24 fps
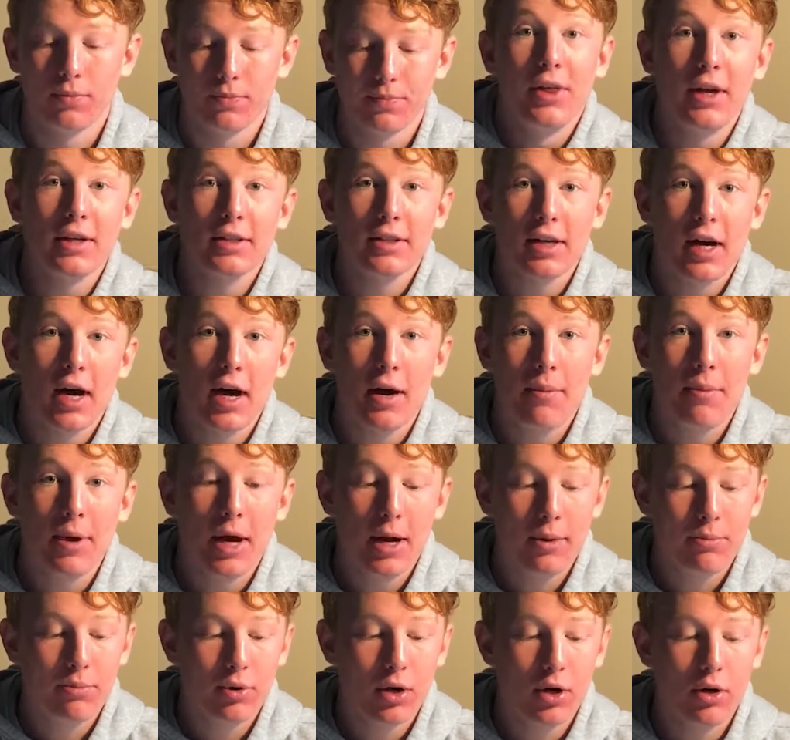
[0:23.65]
This
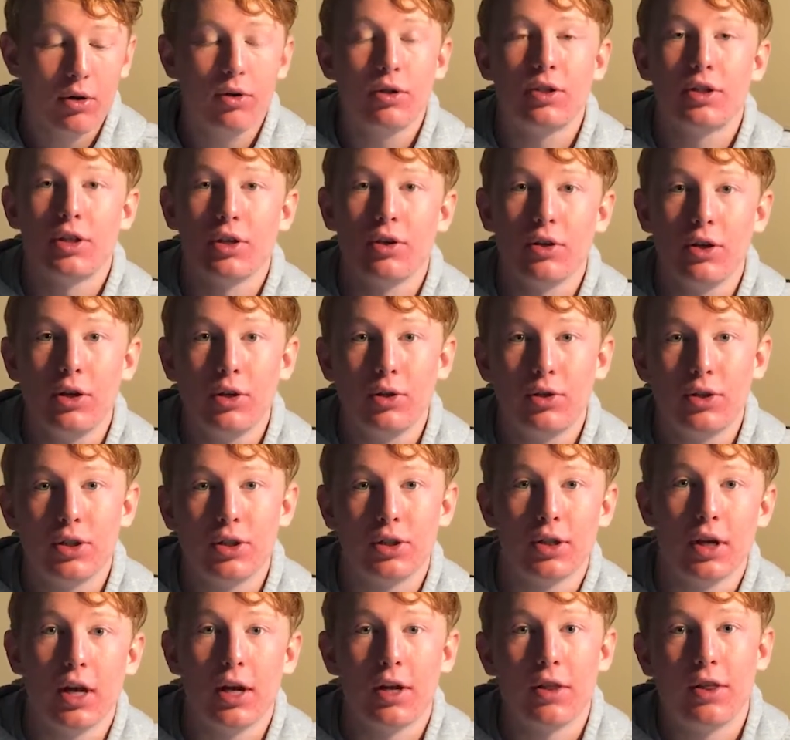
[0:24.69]
iPad Pro still
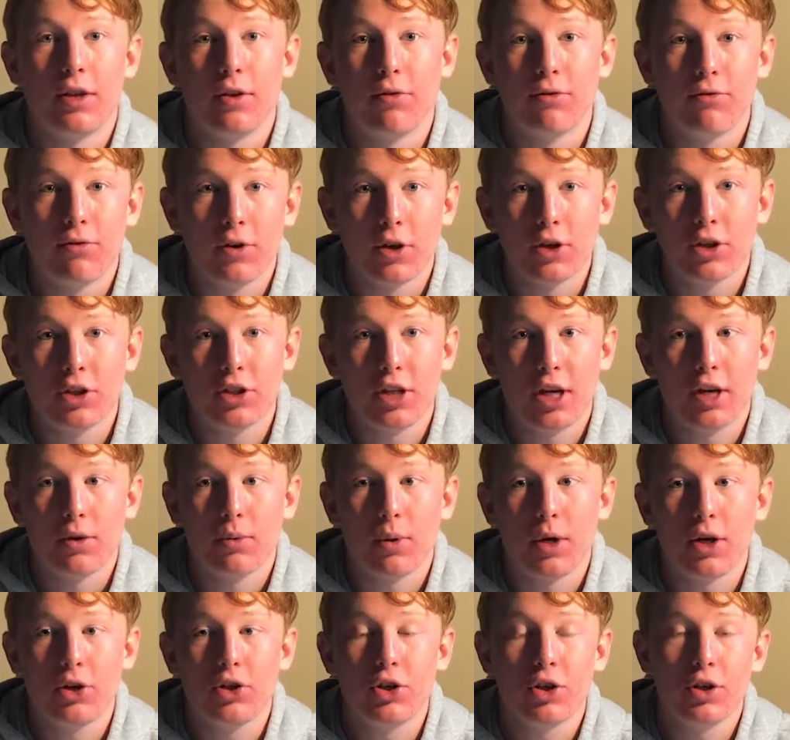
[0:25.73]
uses the first
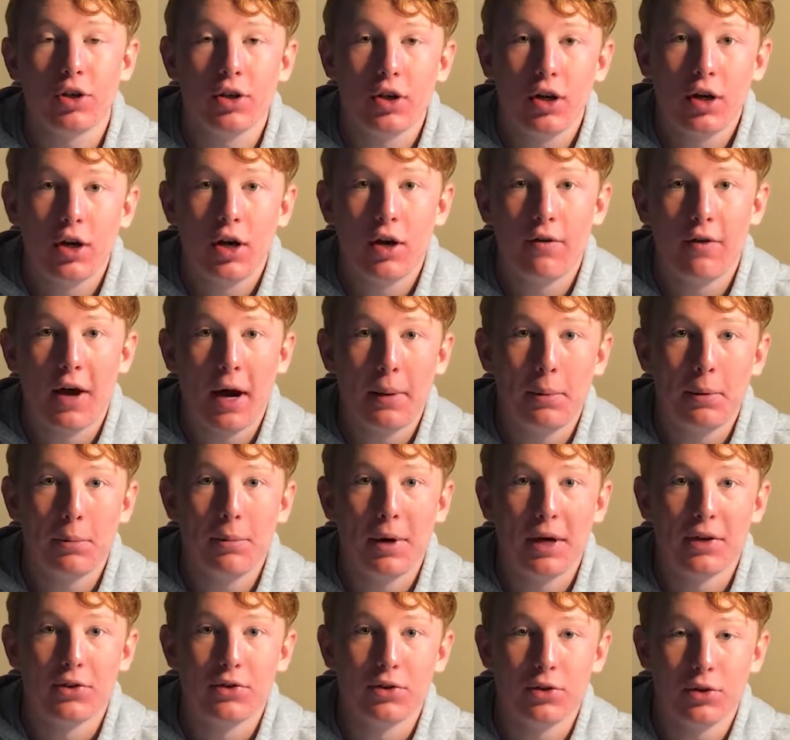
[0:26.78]
generation of Apple
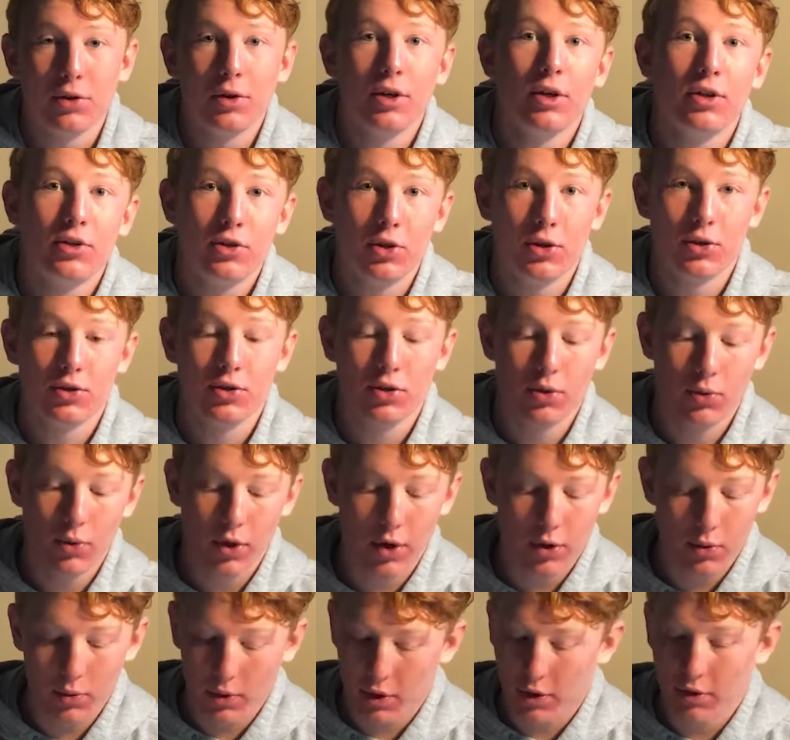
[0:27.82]
Pencil, so it's the
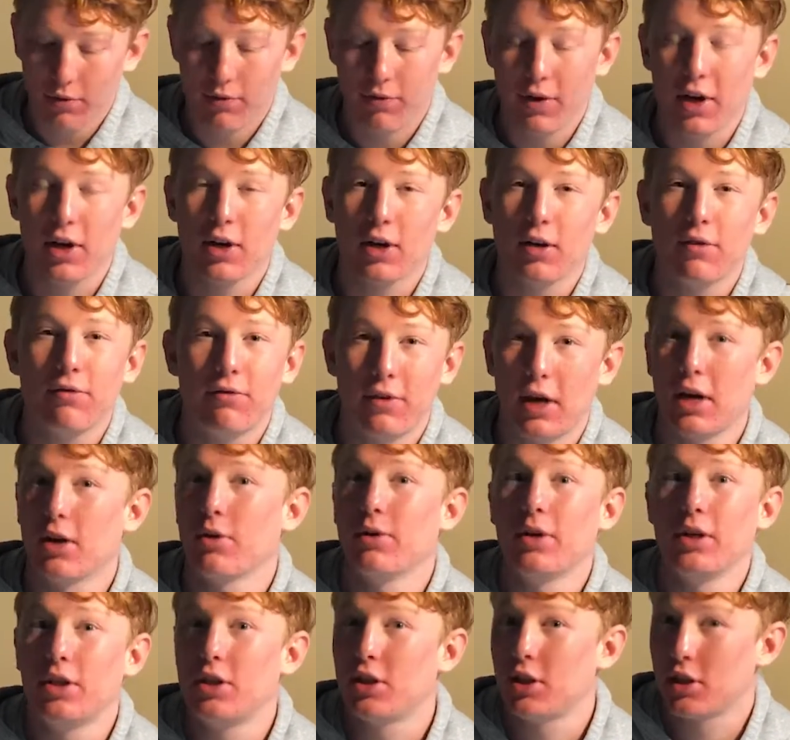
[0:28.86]
one with the very,
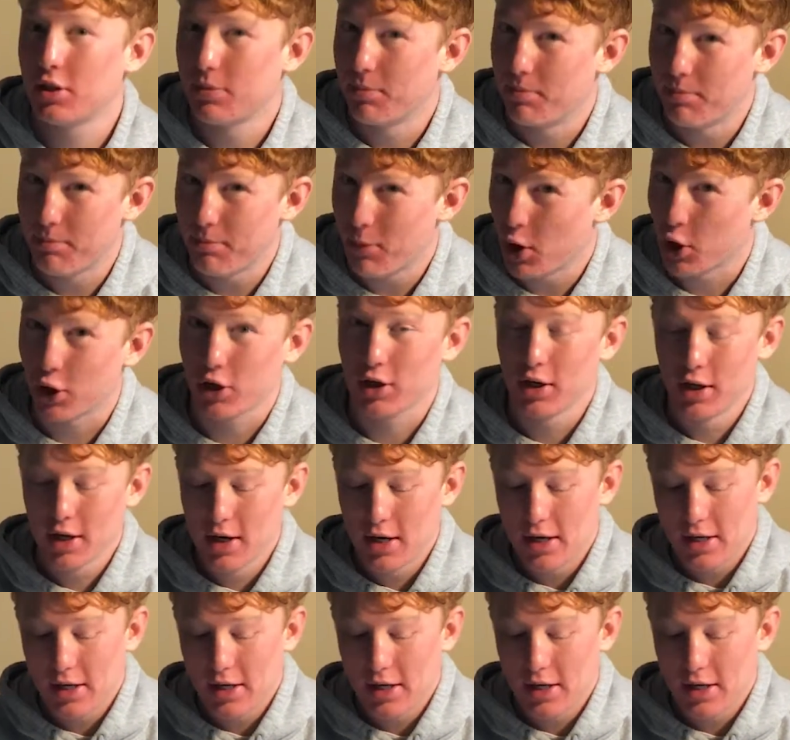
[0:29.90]
very smart